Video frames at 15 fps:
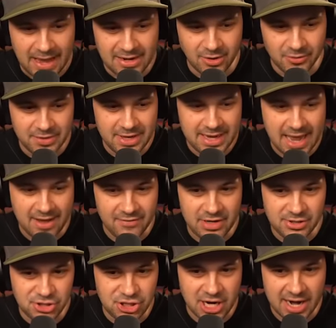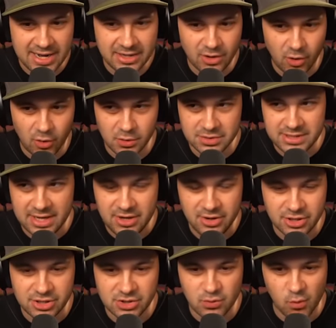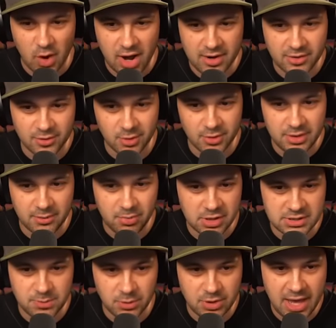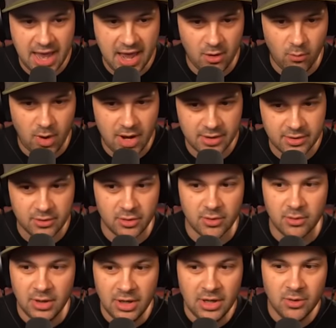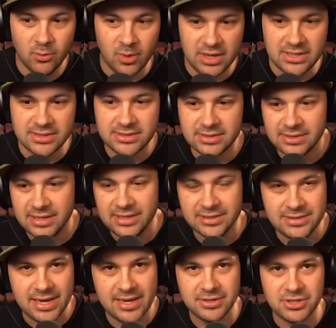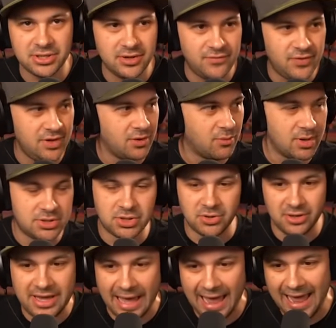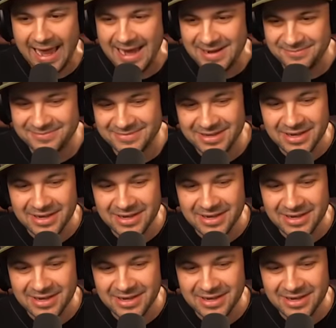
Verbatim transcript: I don't think having giant holes that you could just walk through and the principal can't walk through was the intention of the original game.